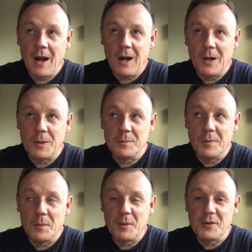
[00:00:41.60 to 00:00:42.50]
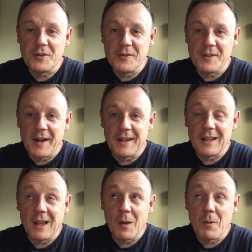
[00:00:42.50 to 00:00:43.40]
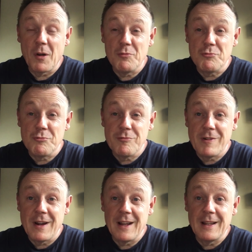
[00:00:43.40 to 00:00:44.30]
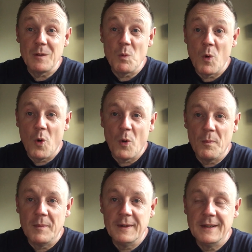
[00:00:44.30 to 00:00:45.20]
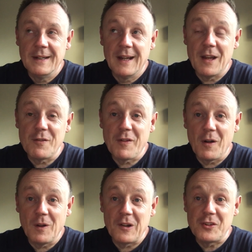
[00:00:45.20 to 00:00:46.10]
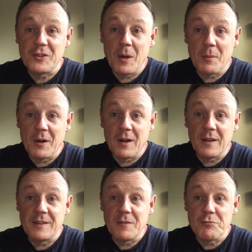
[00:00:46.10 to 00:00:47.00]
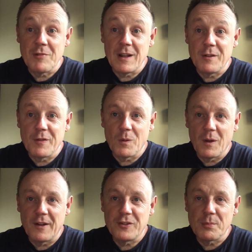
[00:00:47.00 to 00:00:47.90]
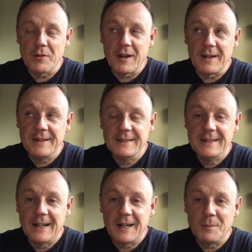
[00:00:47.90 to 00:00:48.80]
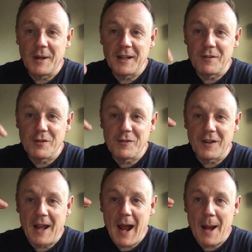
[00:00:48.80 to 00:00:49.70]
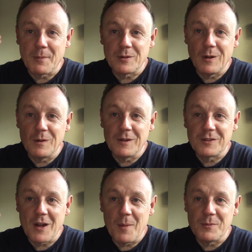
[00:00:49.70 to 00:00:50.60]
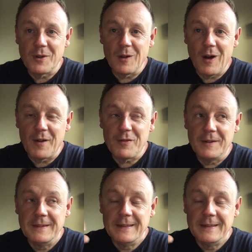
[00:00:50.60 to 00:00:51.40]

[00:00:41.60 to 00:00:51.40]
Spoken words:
But today, really warm. It felt like summer. It didn't really feel like spring. And everything absolutely has come to life.